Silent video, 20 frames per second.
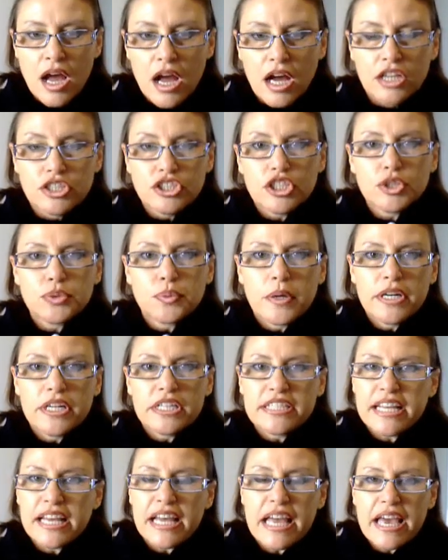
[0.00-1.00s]
I just
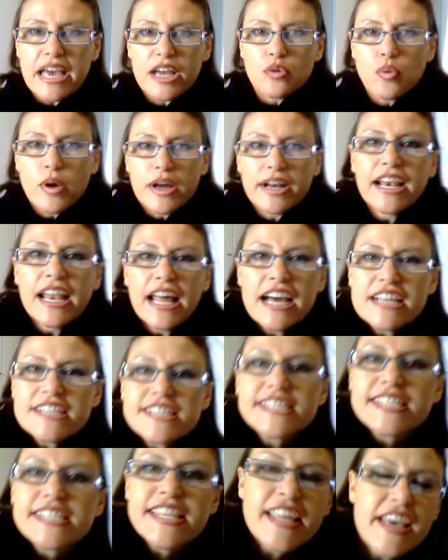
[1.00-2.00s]
wanted to add one
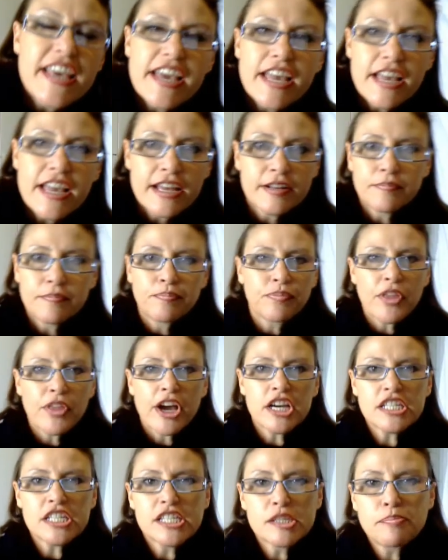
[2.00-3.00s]
last thing.
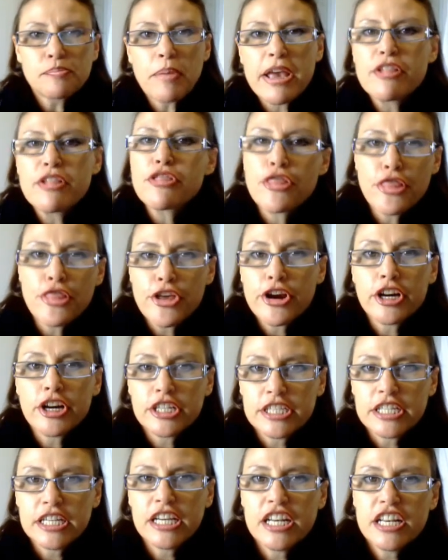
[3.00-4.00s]
I spent
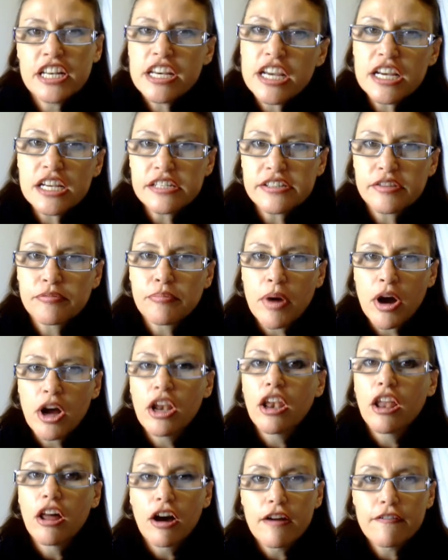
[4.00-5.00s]
13 years of my
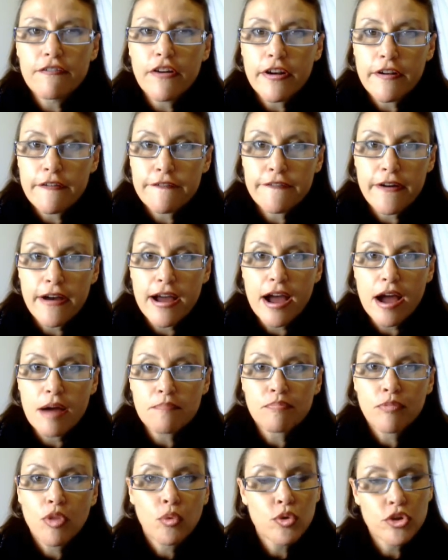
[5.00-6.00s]
life on a
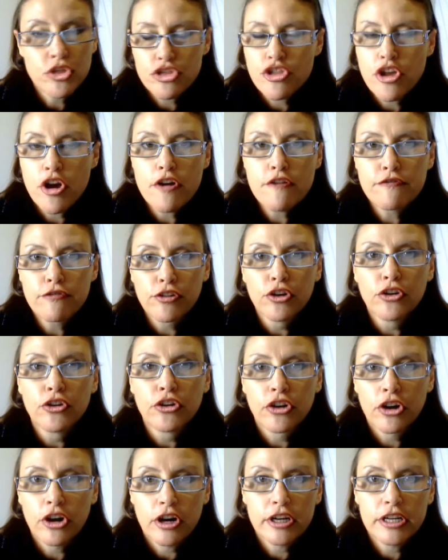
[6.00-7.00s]
farm with no
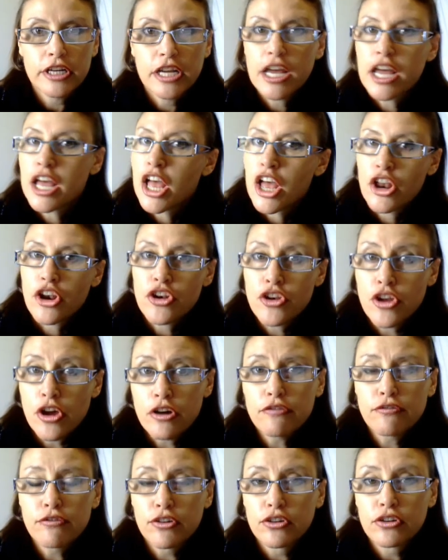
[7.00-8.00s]
fluoride. No
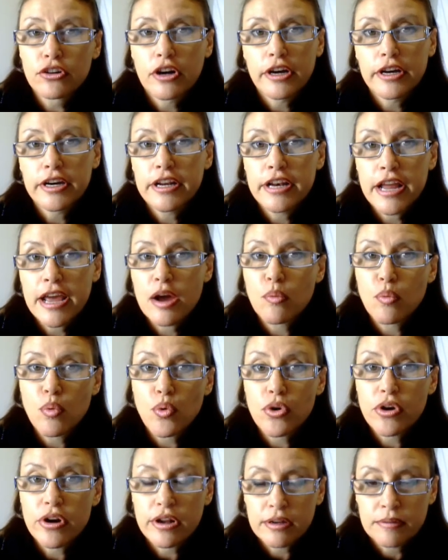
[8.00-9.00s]
fluoride in our
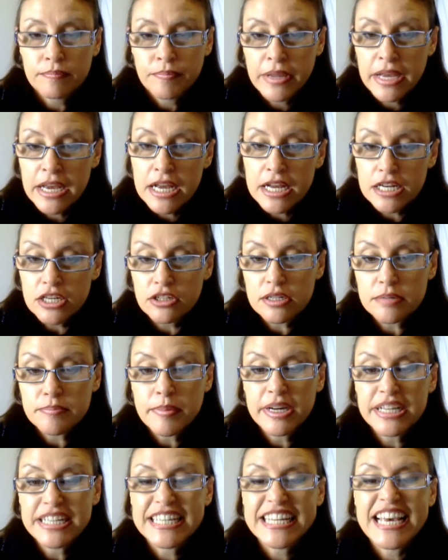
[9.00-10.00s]
water. Look at
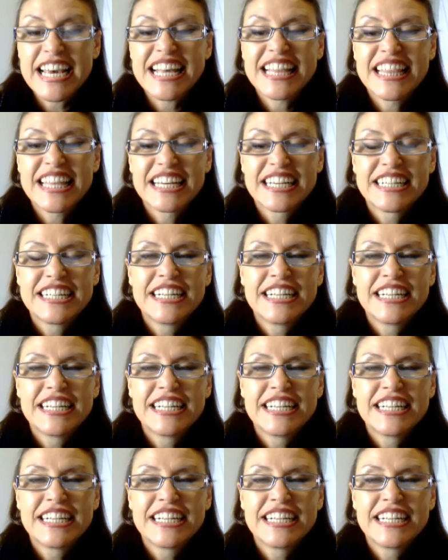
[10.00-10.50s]
my teeth.